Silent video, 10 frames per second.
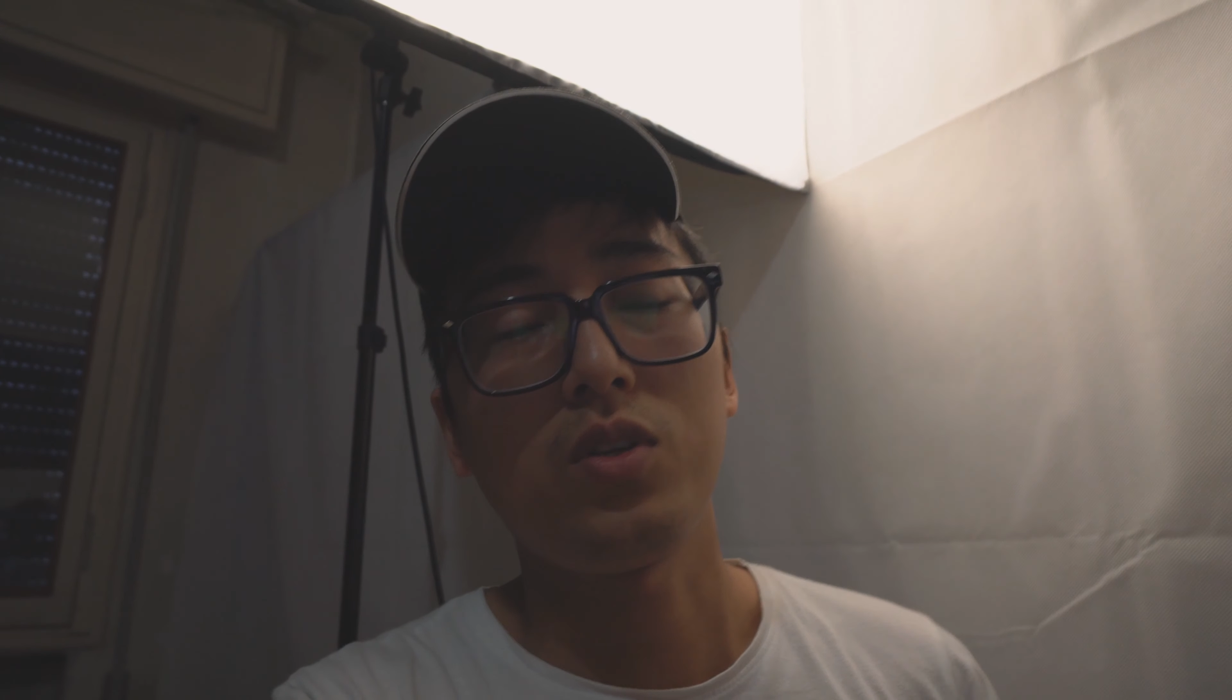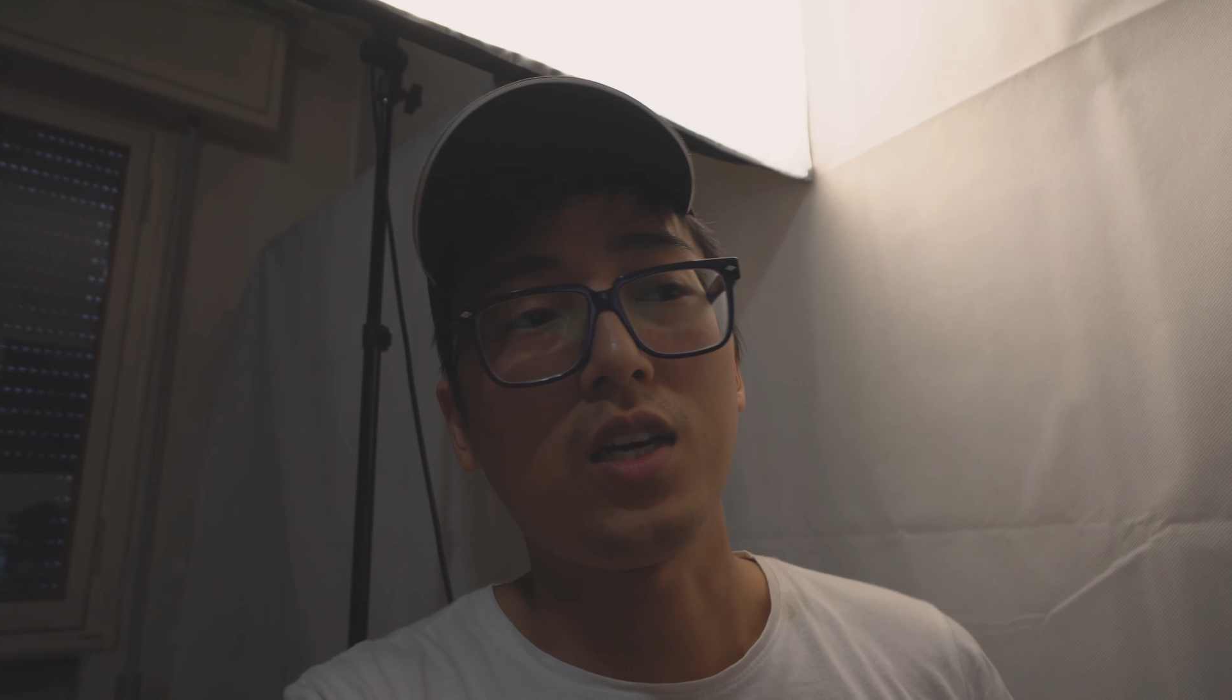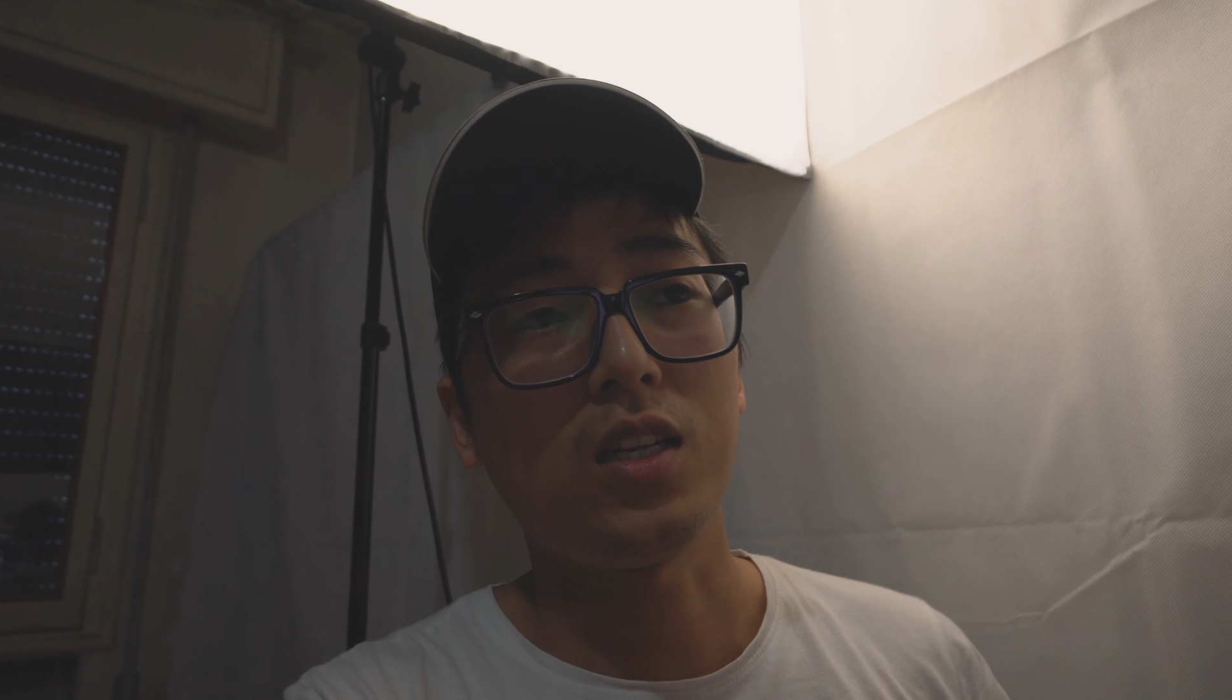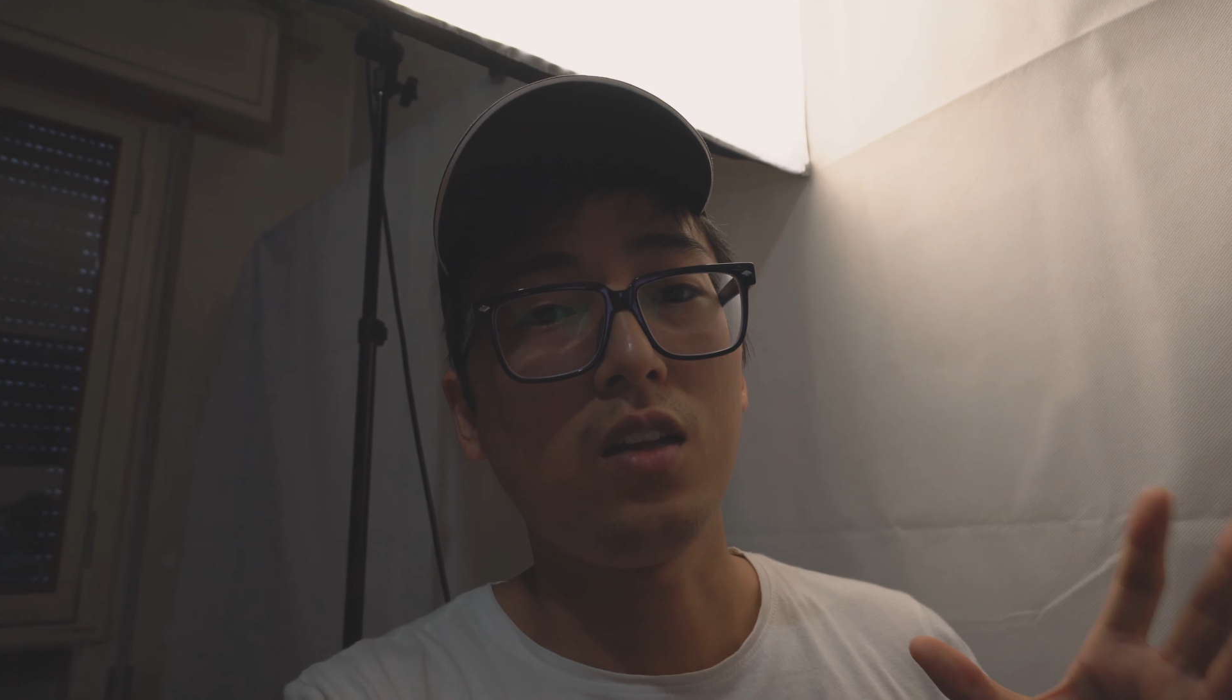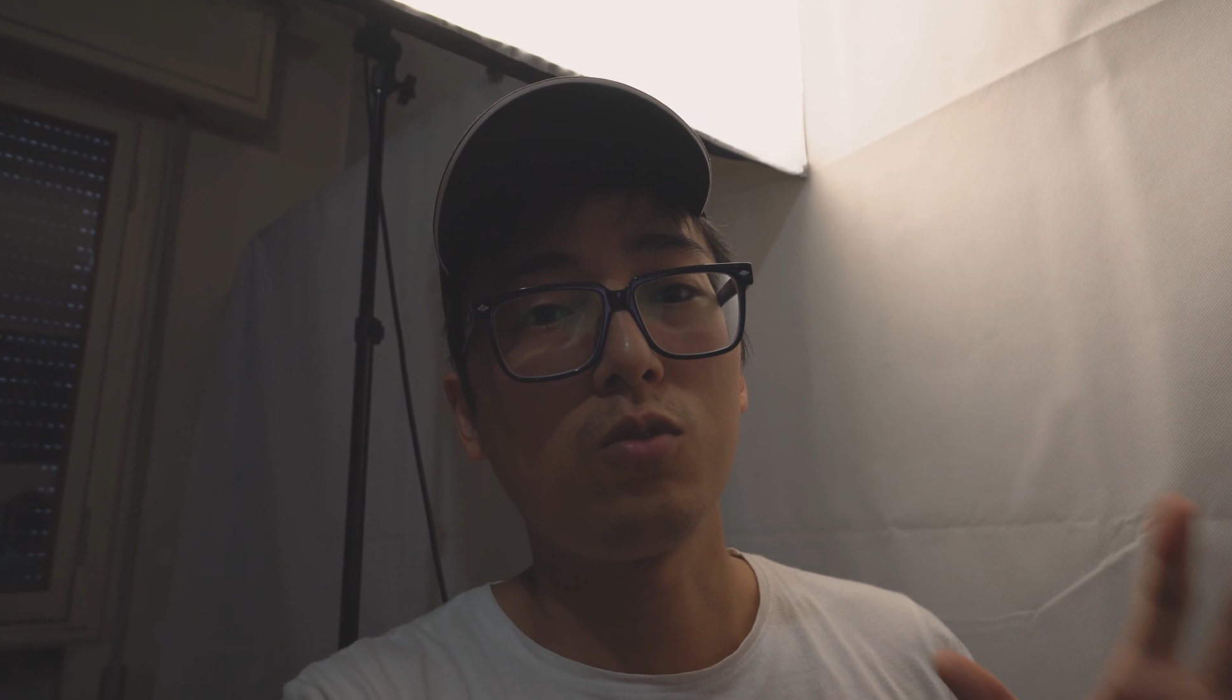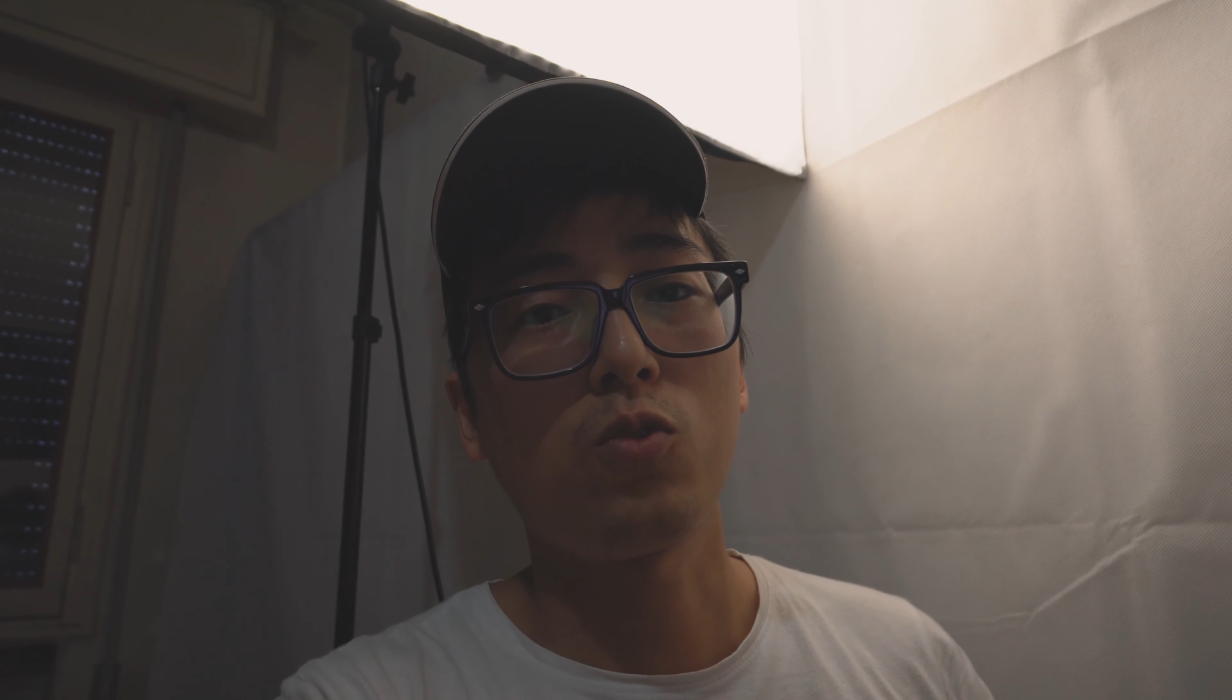that it